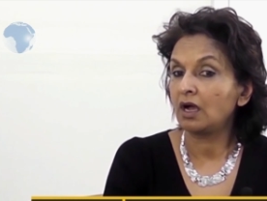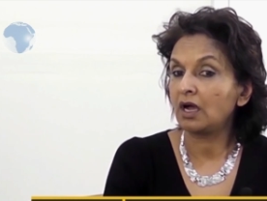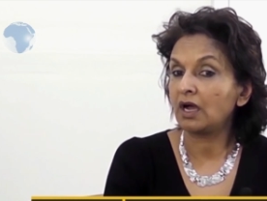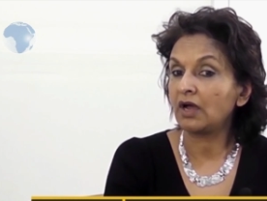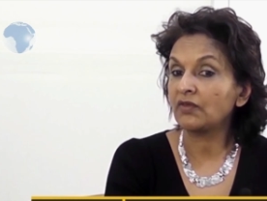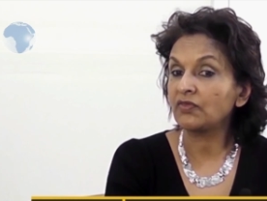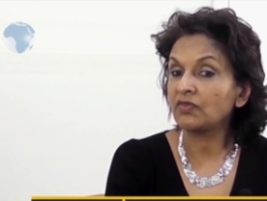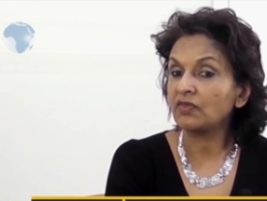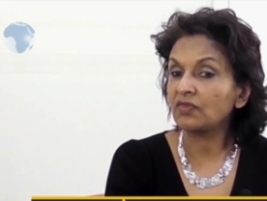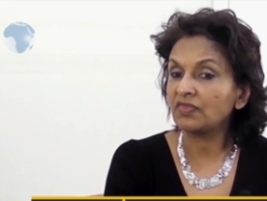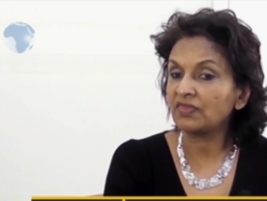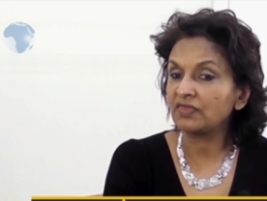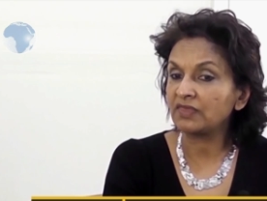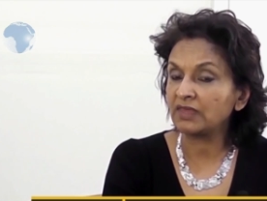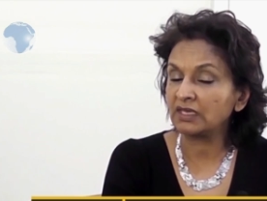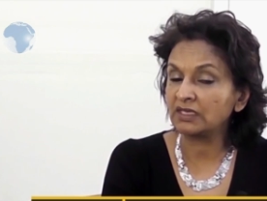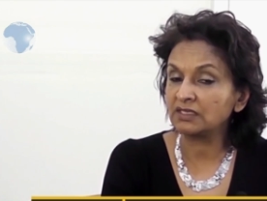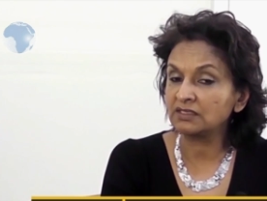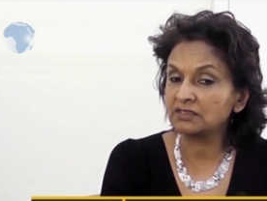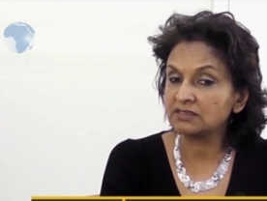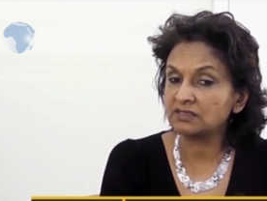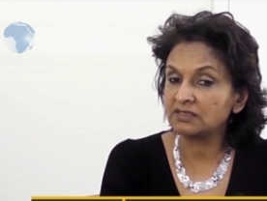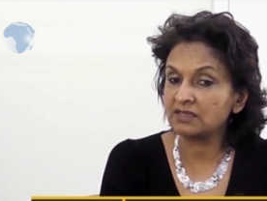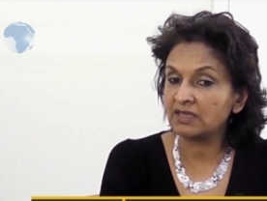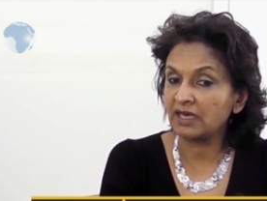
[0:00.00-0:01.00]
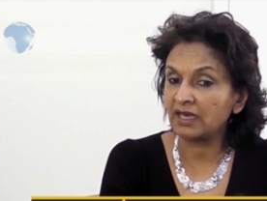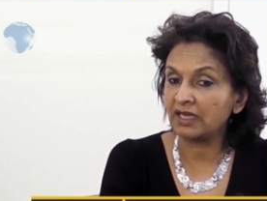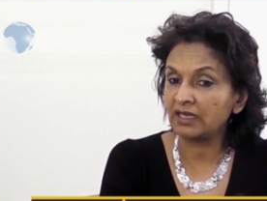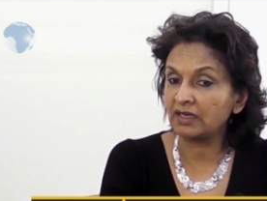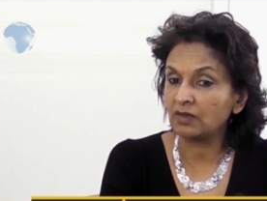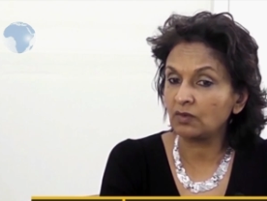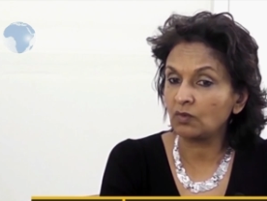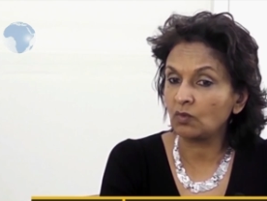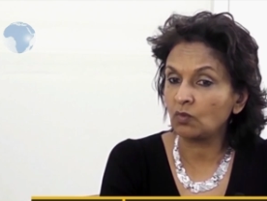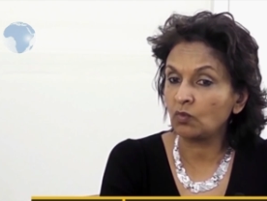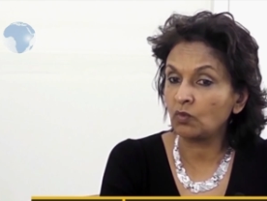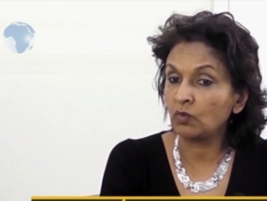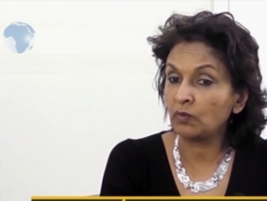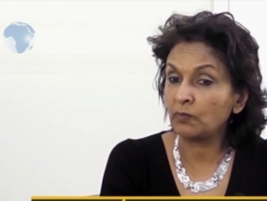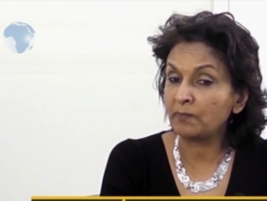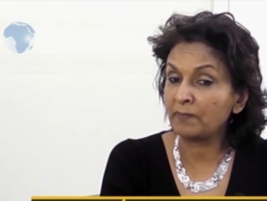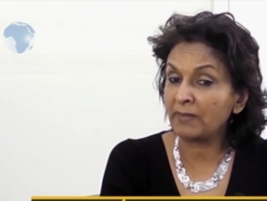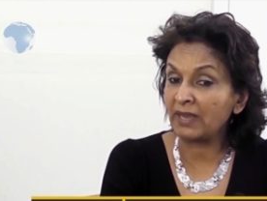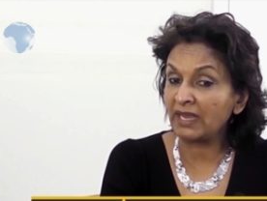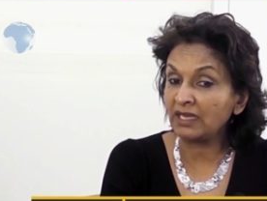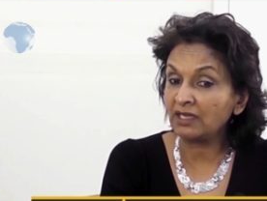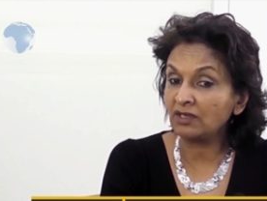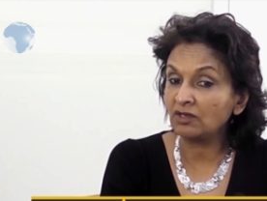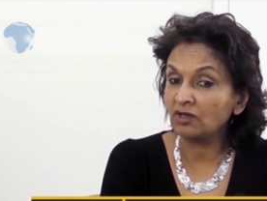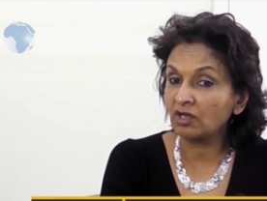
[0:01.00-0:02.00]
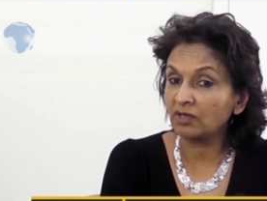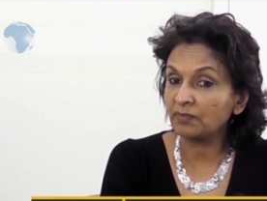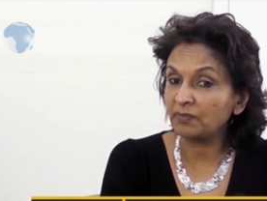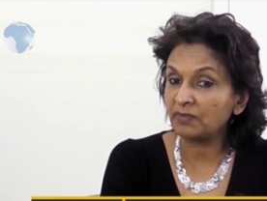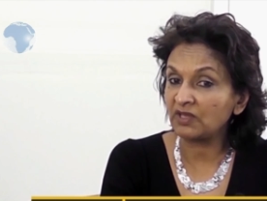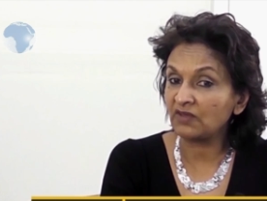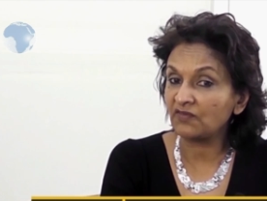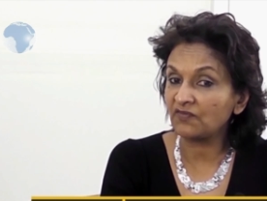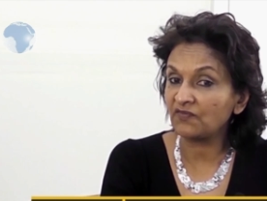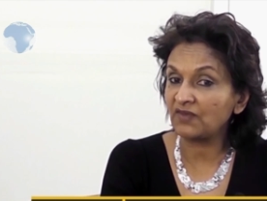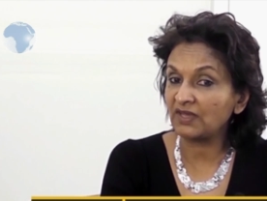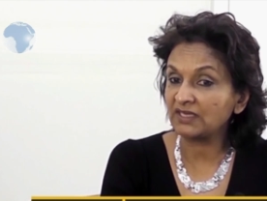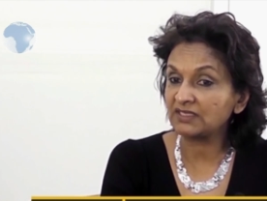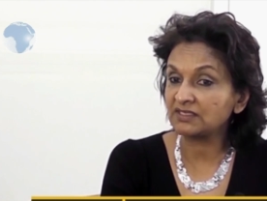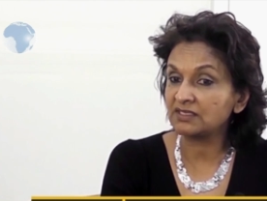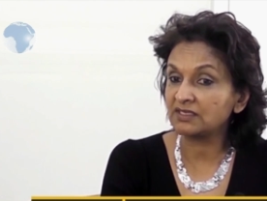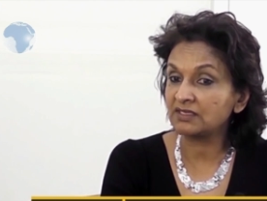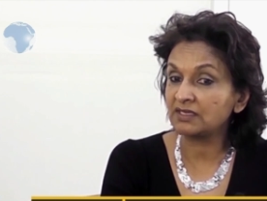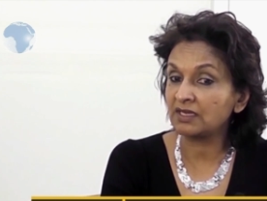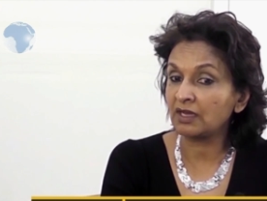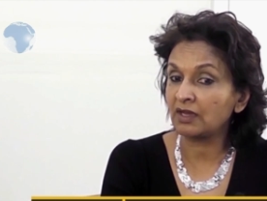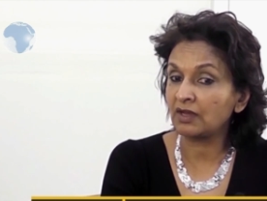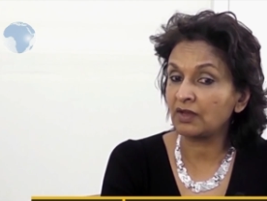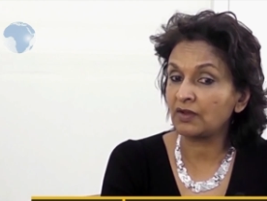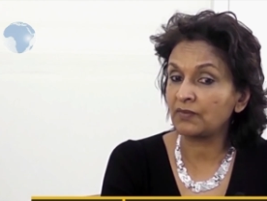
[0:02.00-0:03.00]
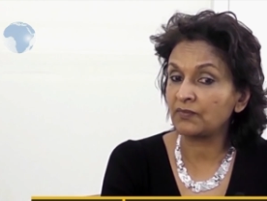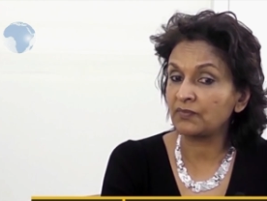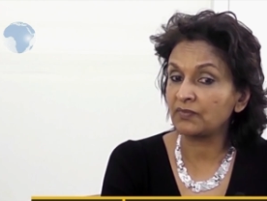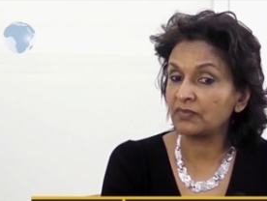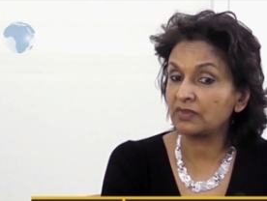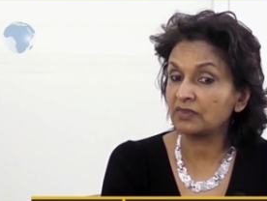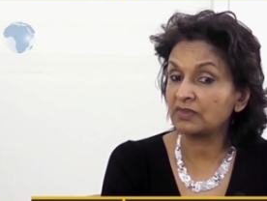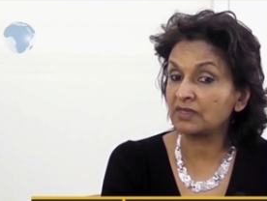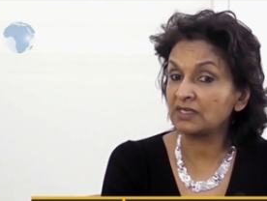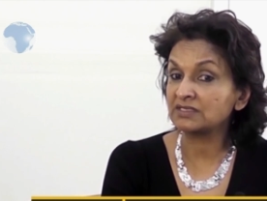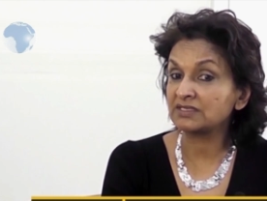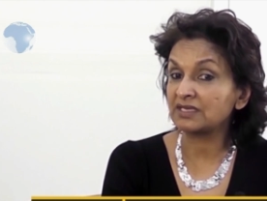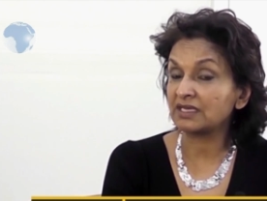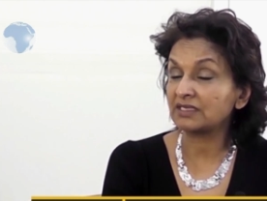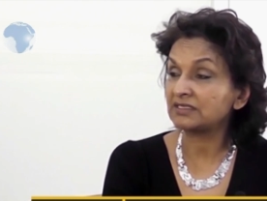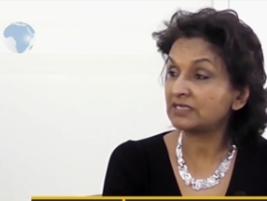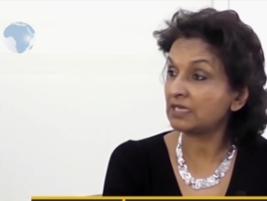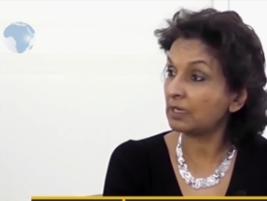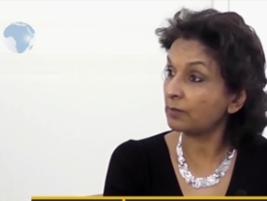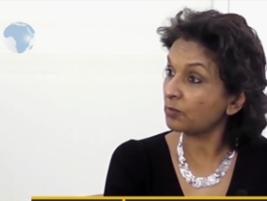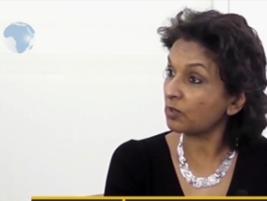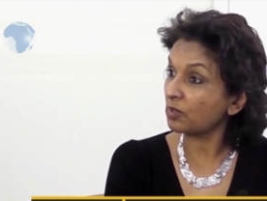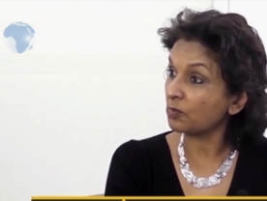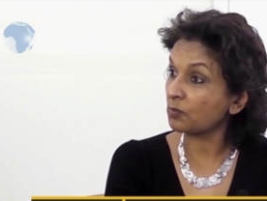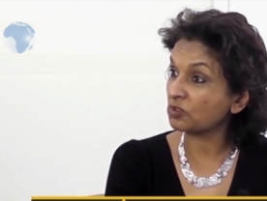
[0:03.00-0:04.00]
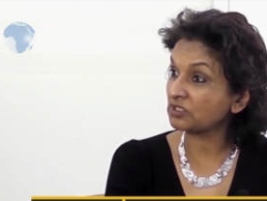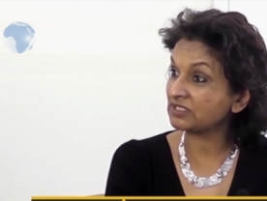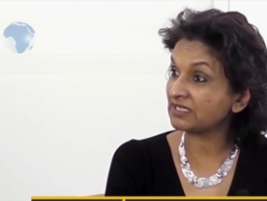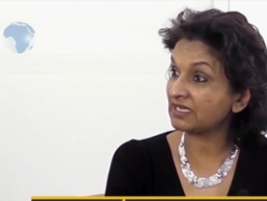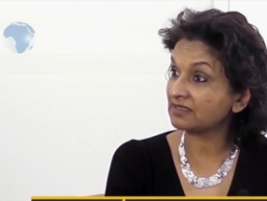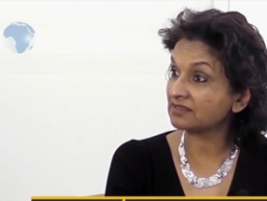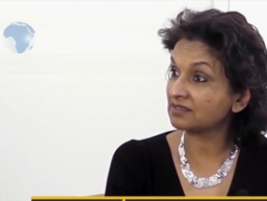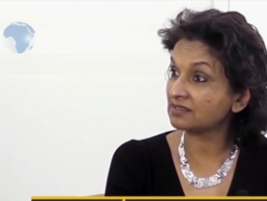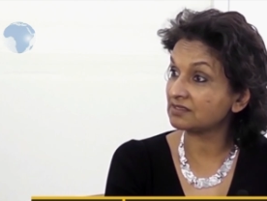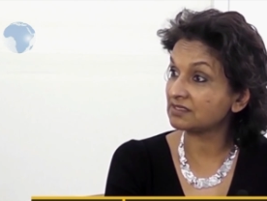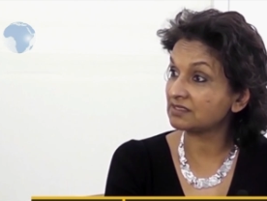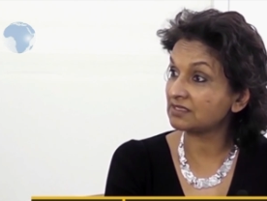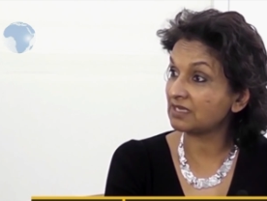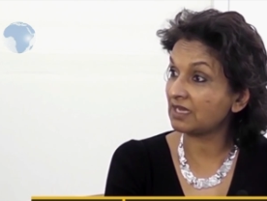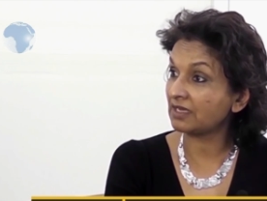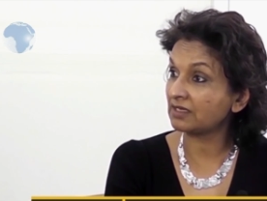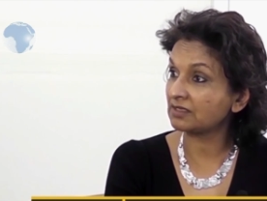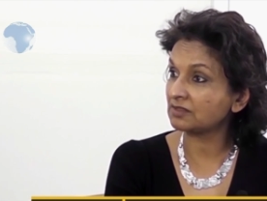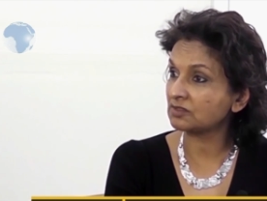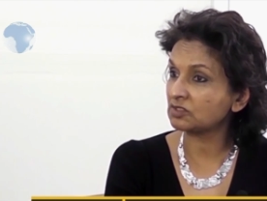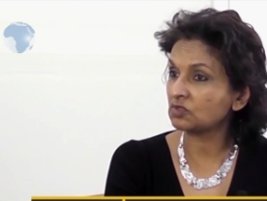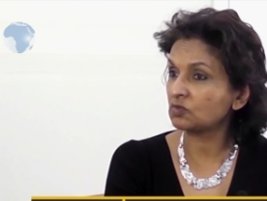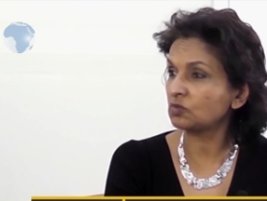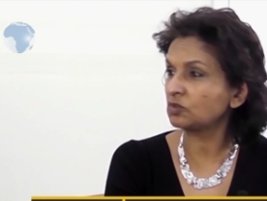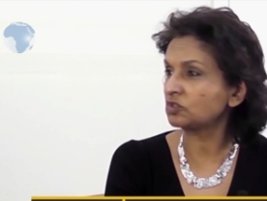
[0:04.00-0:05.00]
Other things that may not be affected are things like temporary protected status,